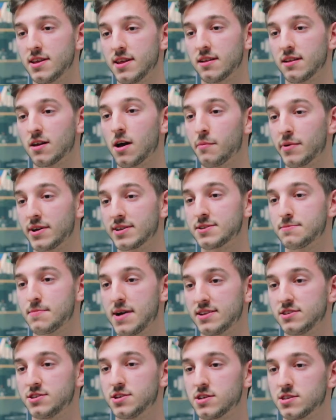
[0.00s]
in coming to
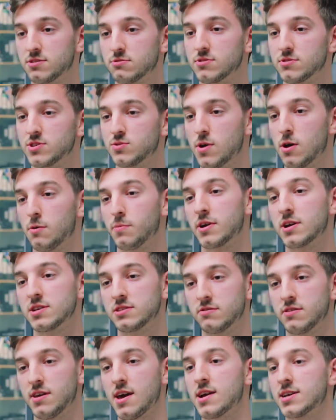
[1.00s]
Manchester as well,
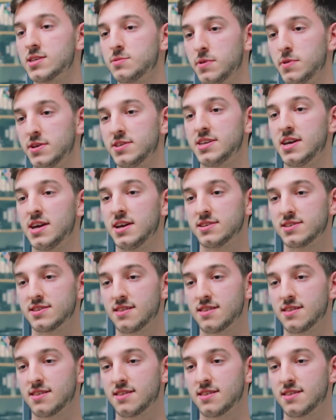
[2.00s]
because of the expertise